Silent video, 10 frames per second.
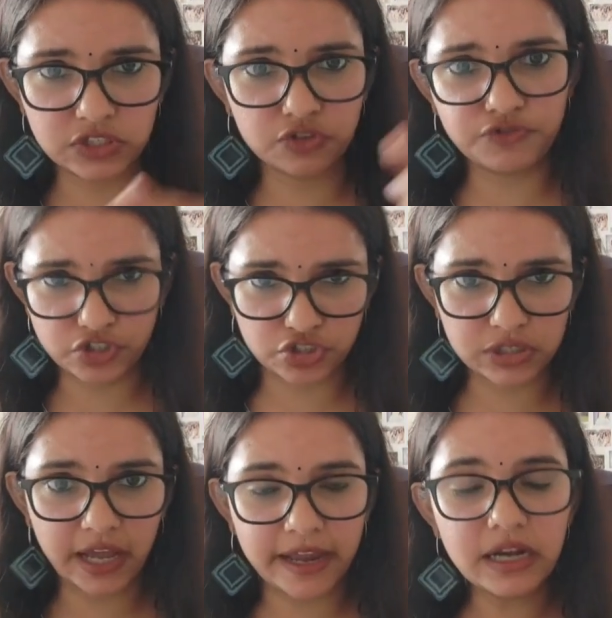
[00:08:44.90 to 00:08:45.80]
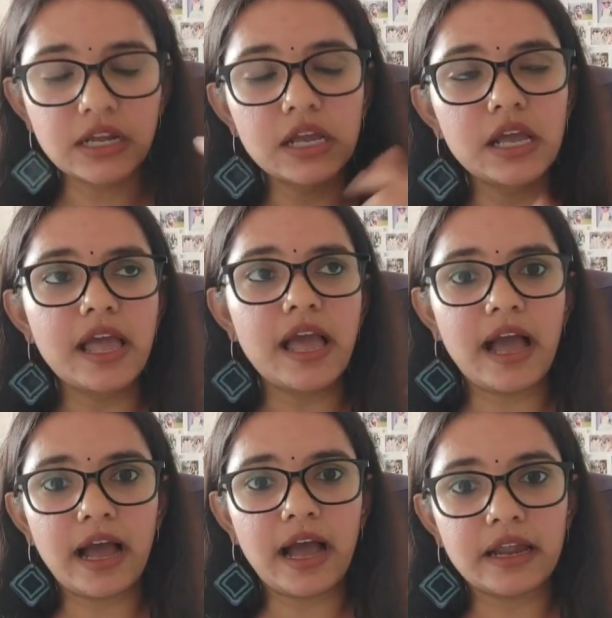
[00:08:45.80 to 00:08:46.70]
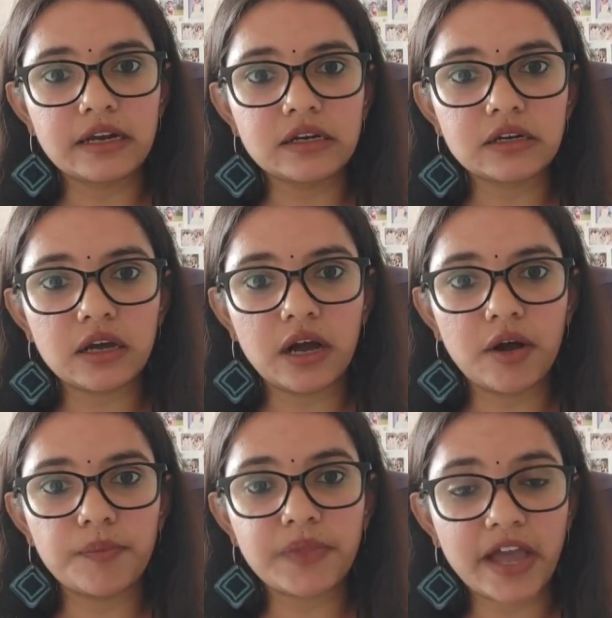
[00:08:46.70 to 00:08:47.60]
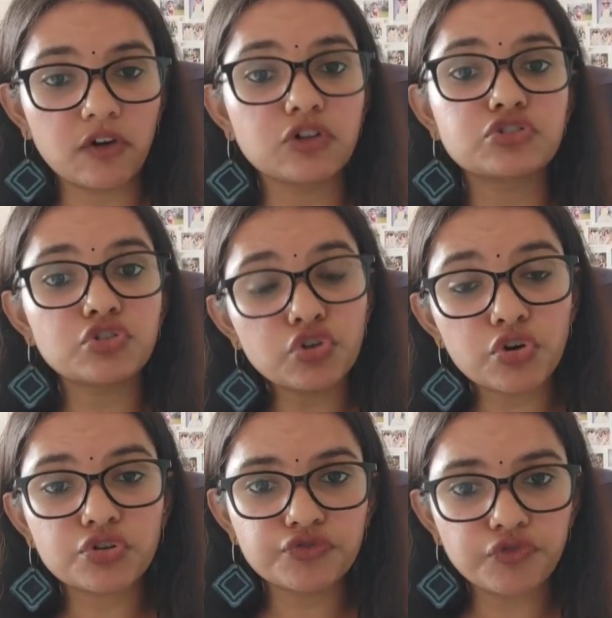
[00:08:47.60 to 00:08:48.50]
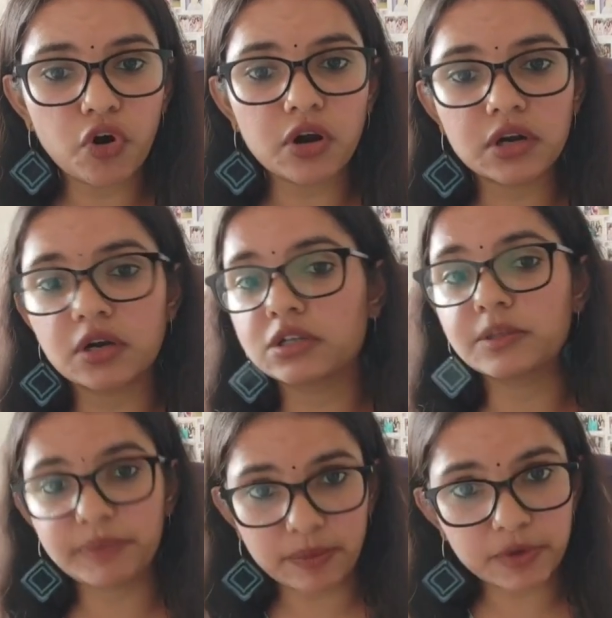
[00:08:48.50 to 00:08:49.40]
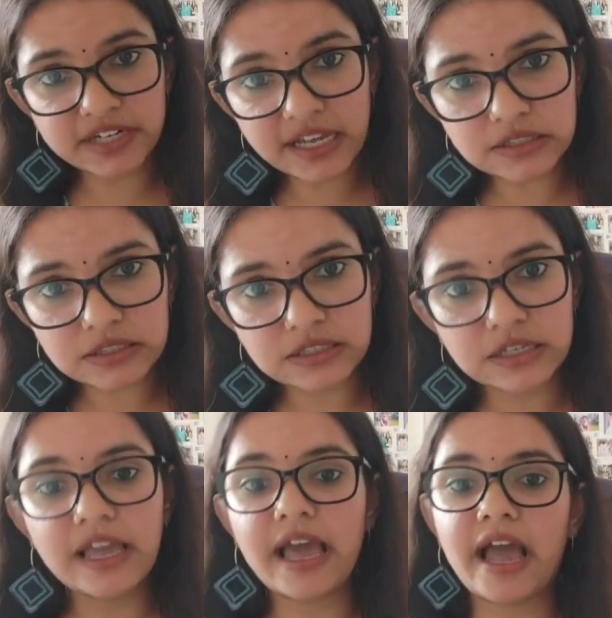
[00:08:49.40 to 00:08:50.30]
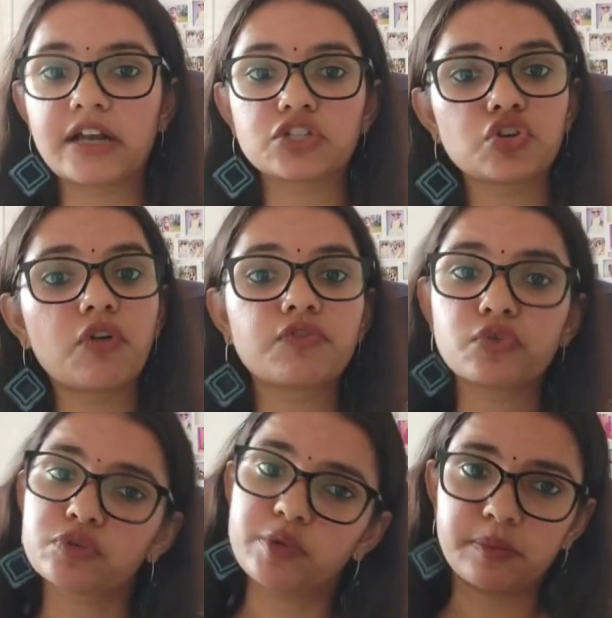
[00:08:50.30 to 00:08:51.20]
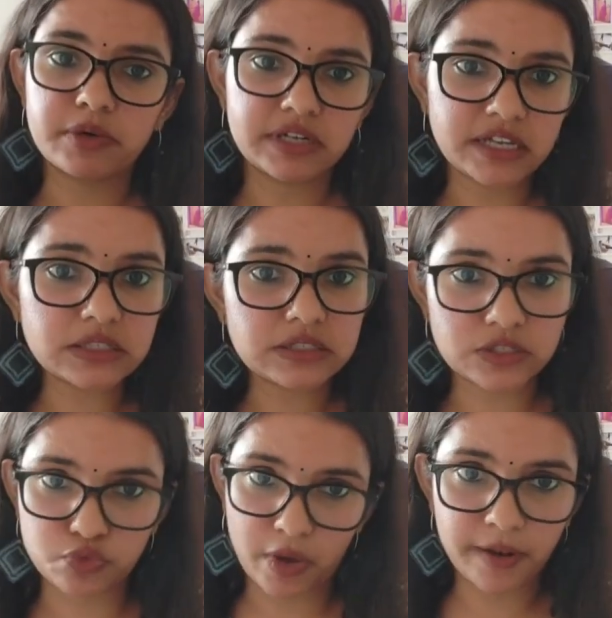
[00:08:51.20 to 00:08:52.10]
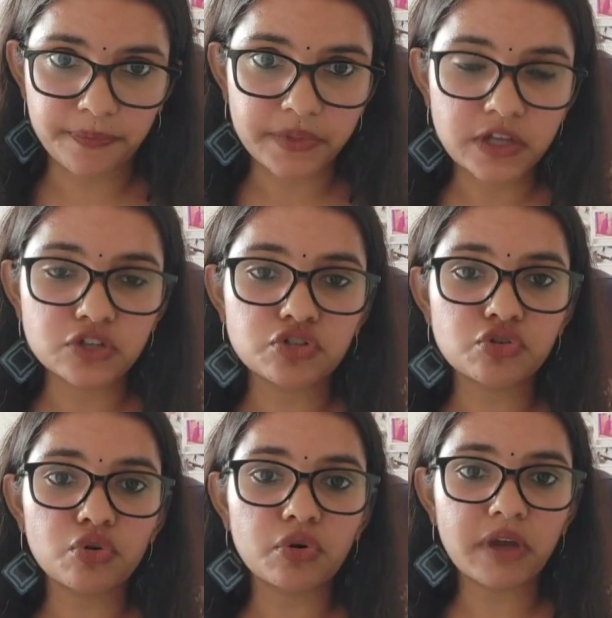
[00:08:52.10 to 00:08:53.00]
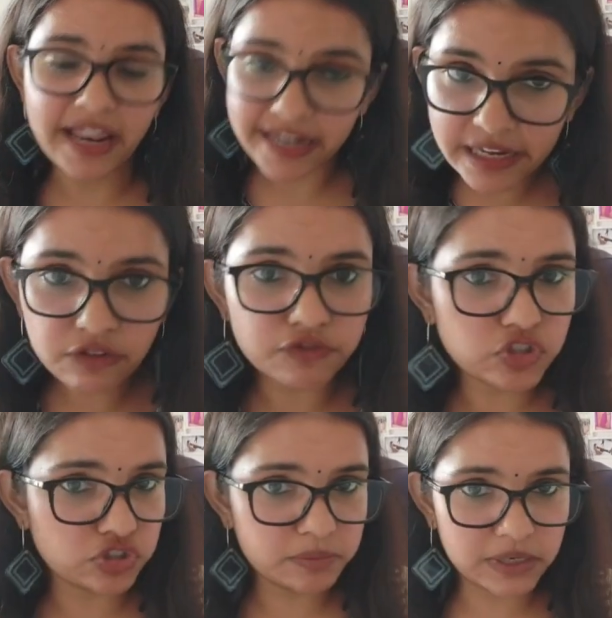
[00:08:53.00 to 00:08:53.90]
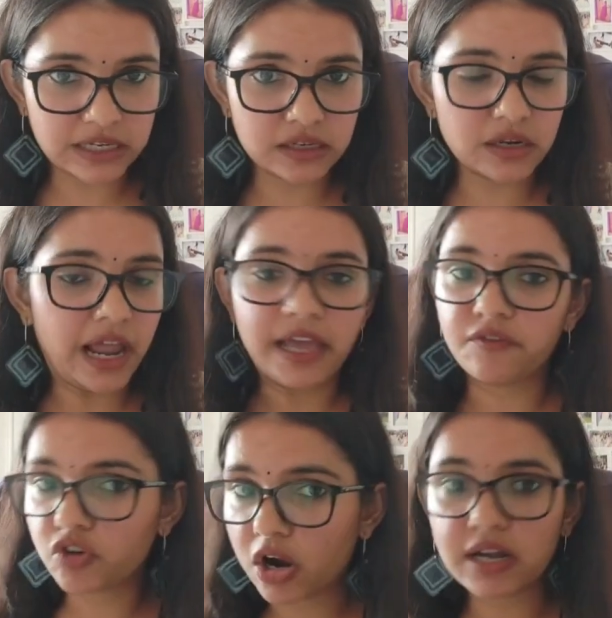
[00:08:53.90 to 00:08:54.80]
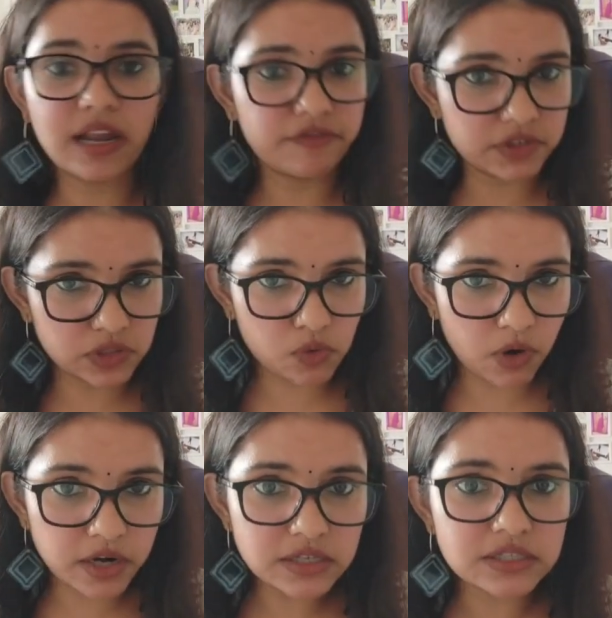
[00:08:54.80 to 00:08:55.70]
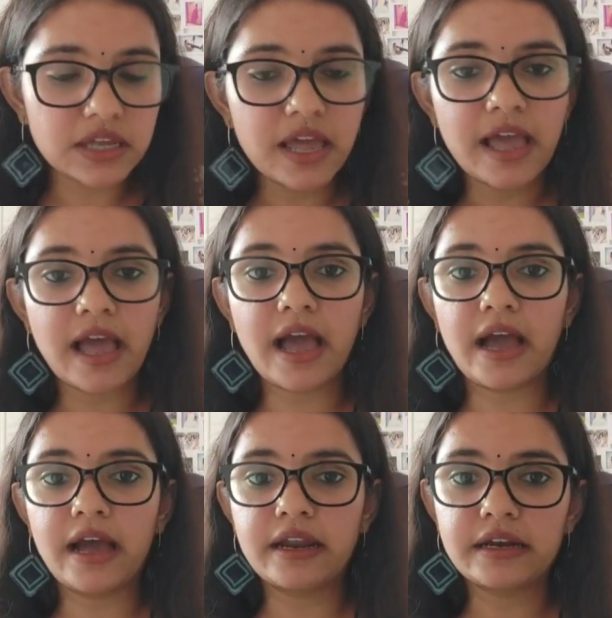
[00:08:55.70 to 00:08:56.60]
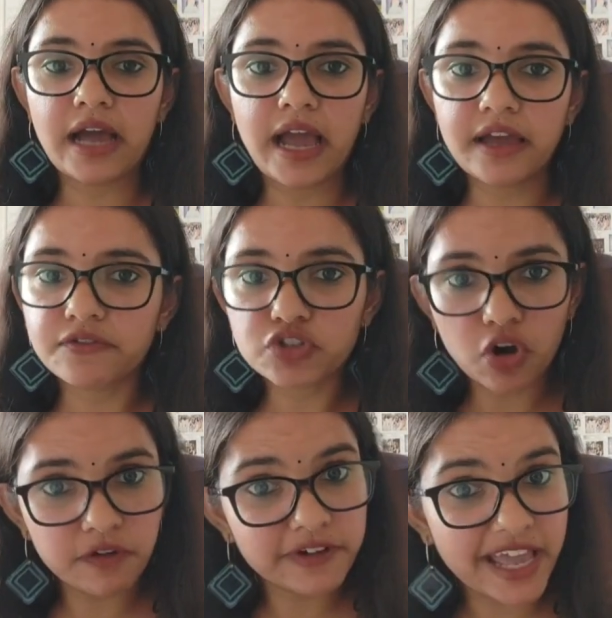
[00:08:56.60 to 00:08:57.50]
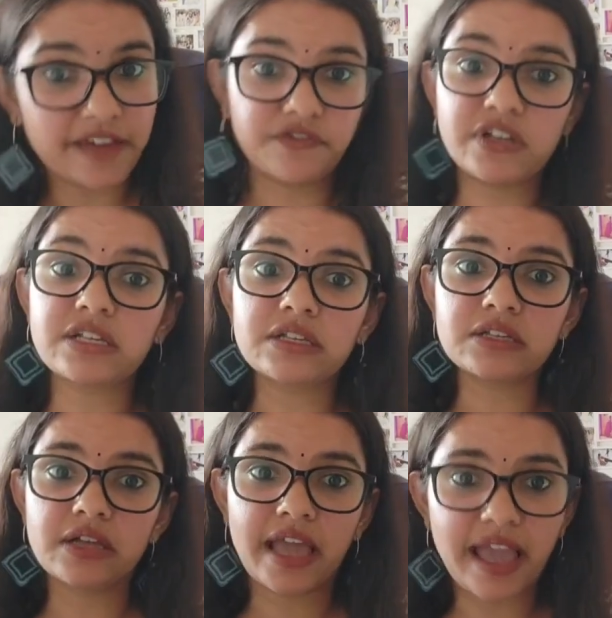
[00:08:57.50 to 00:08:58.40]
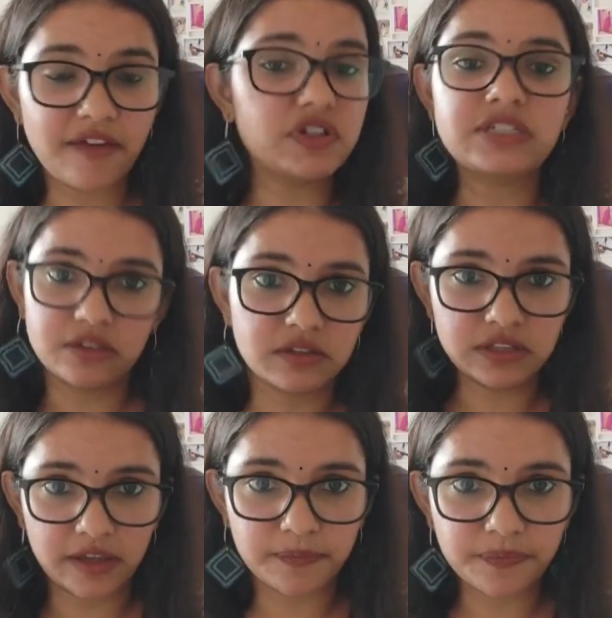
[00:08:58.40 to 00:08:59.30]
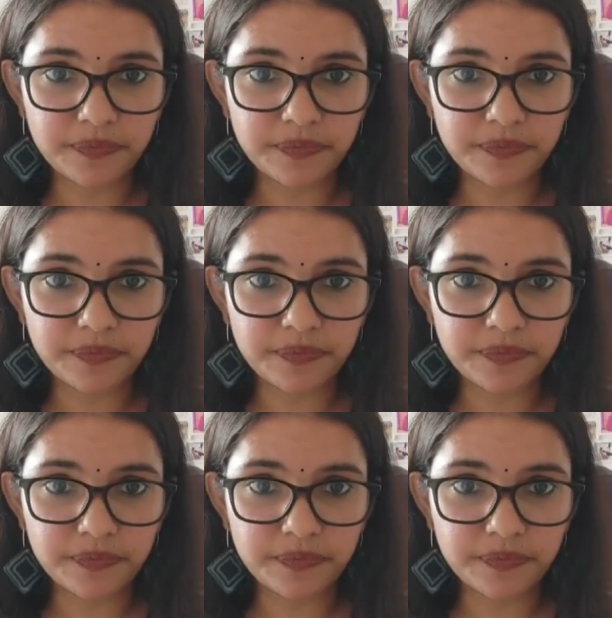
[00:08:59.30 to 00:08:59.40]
official guide, and I also looked for the paper tests and solved those paper tests as well. So any official material I have not left in Quants, and I have solved every single thing.